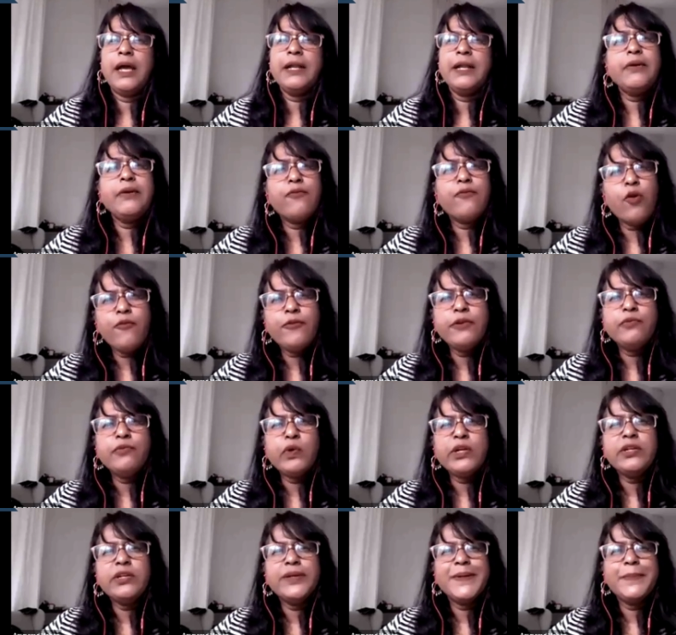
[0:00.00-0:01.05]
and I often
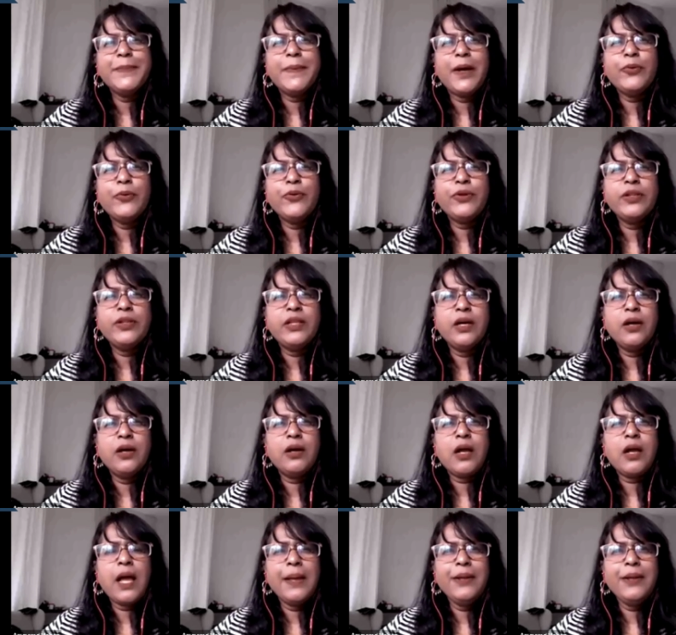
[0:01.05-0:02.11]
wonder about the
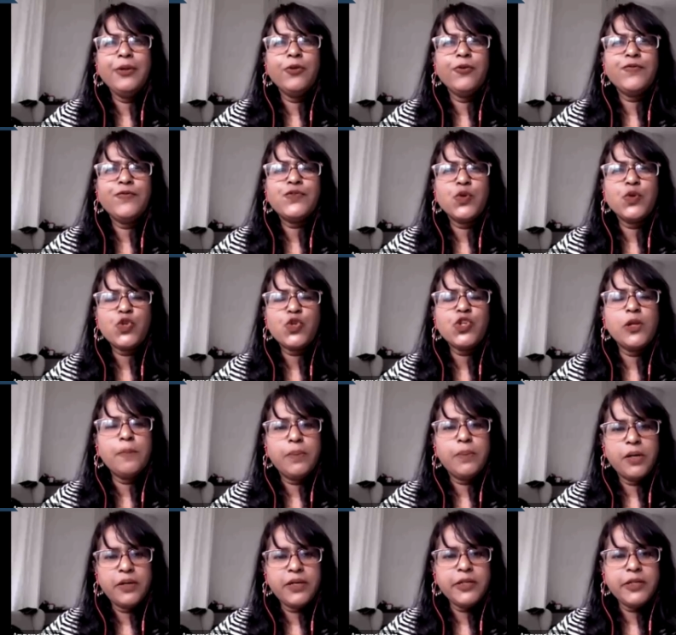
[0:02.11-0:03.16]
kind of social
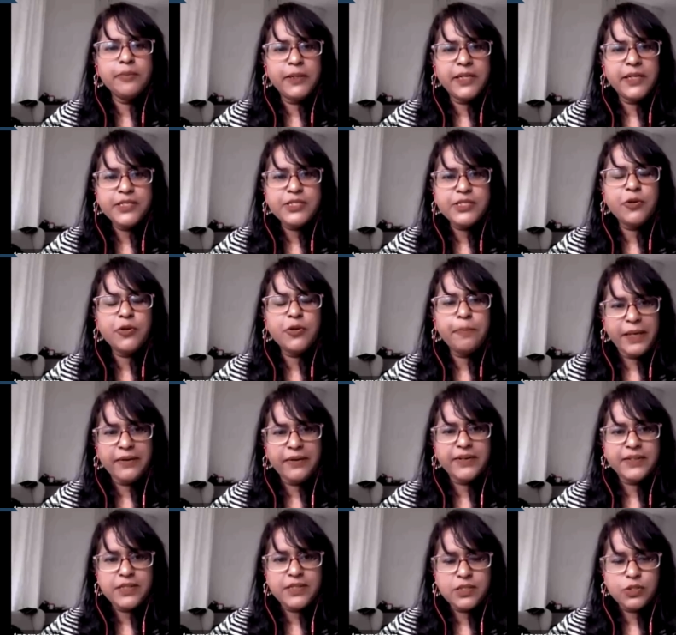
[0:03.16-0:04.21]
burden placed on
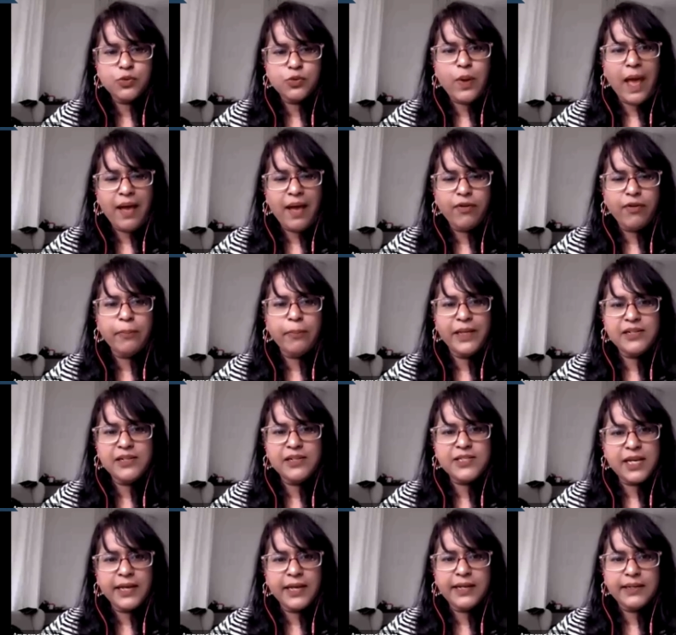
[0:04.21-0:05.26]
parents to have a male
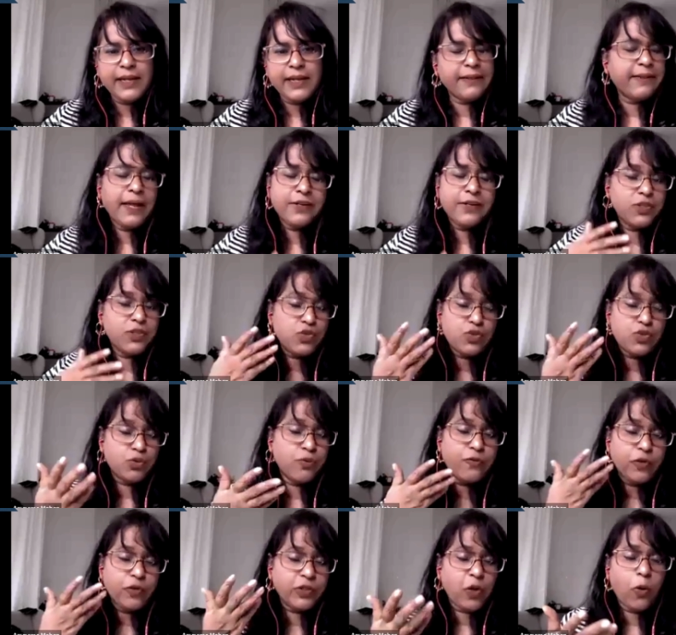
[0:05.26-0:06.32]
child. And that is true
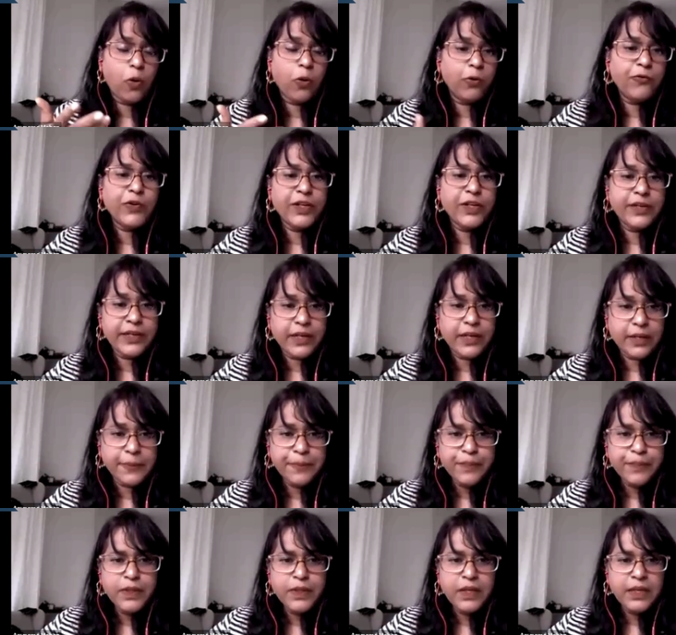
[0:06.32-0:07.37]
for all of India
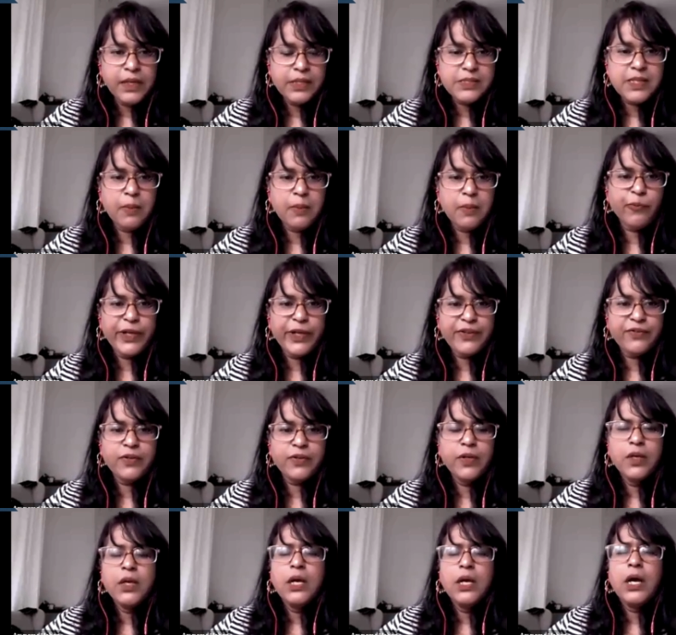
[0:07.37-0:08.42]
in some ways.
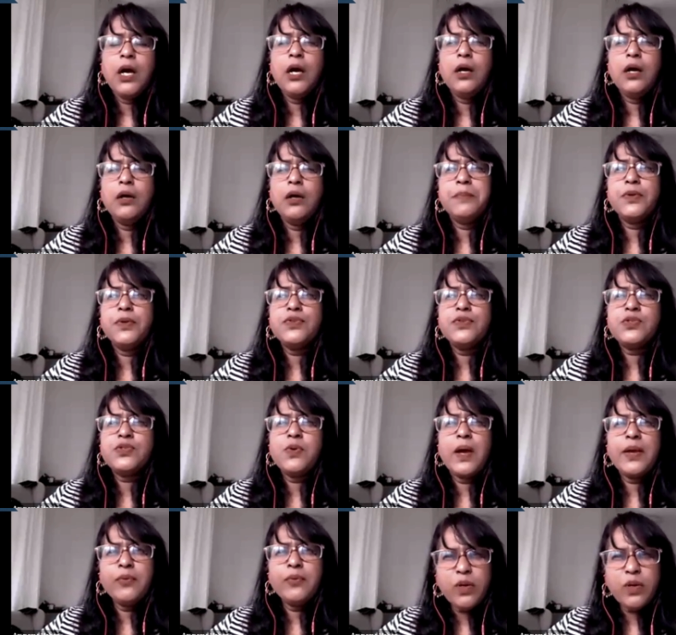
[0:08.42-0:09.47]
Um, so
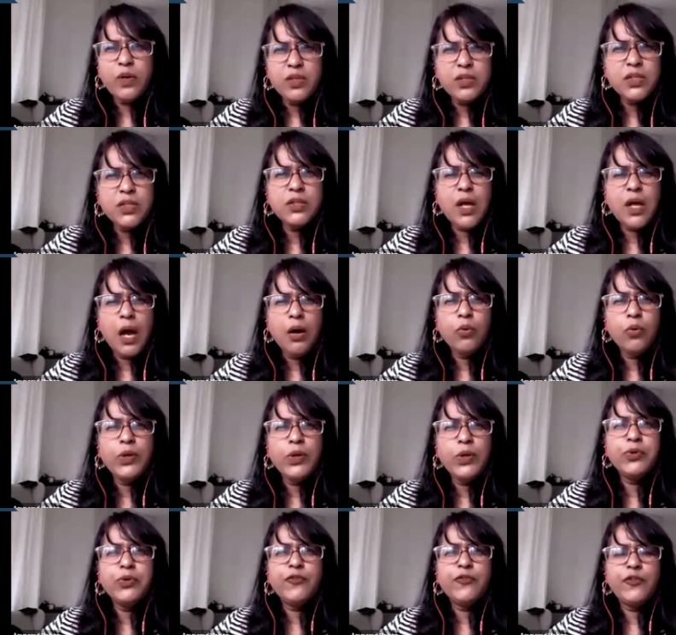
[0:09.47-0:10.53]
I wondered how he
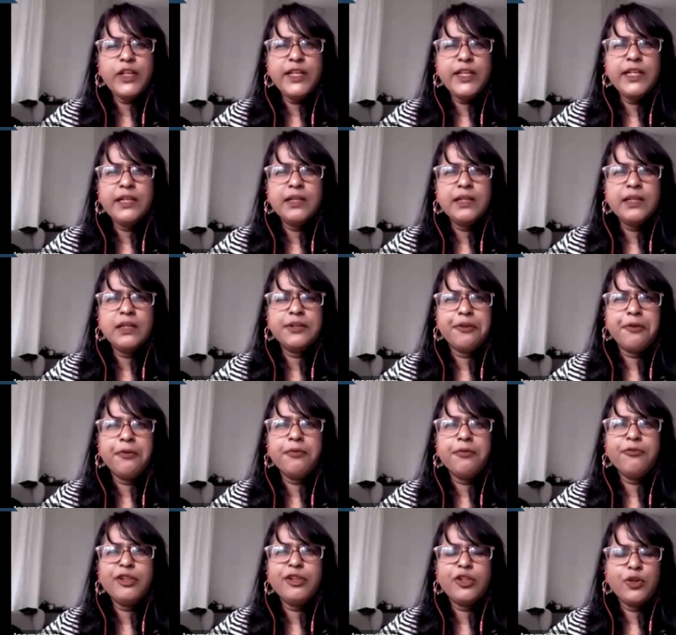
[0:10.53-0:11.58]
would feel, you
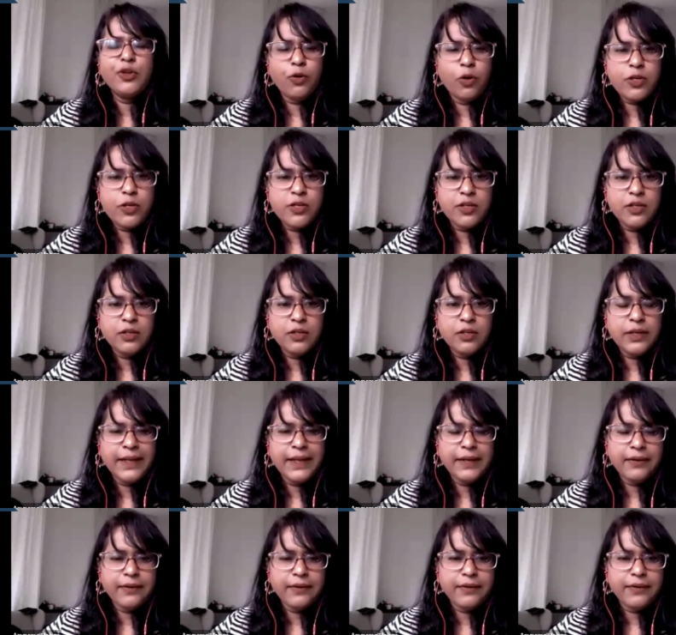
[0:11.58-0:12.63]
know, with a daughter,
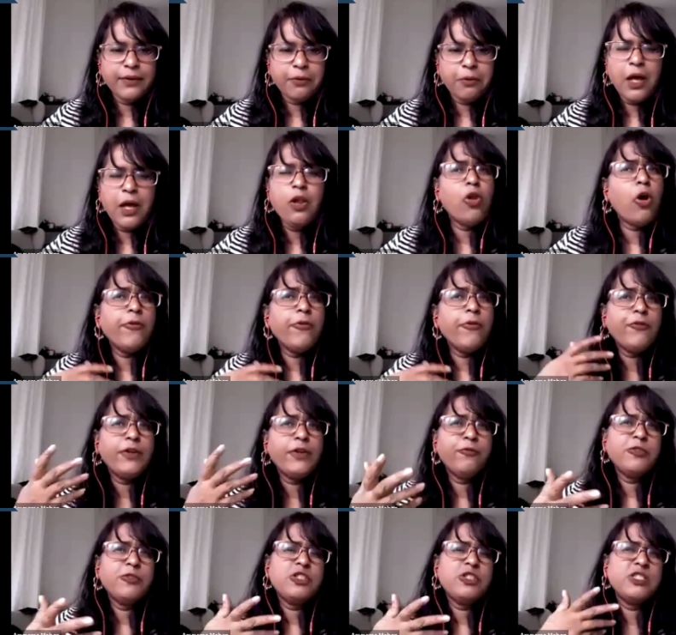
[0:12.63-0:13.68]
and you know, a lot of it
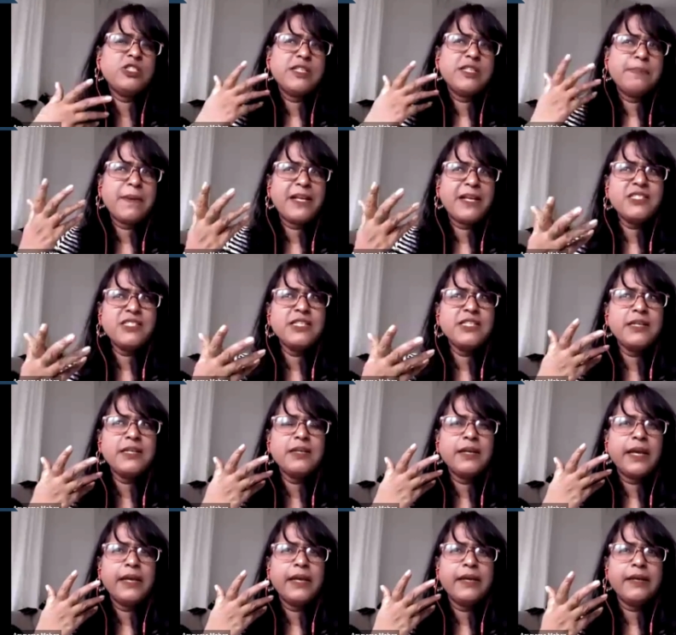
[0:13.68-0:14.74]
was just imagining
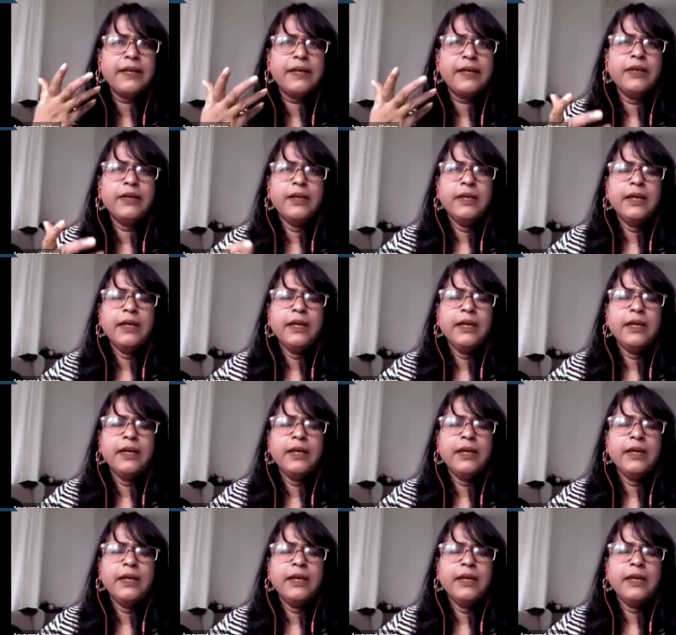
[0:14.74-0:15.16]
a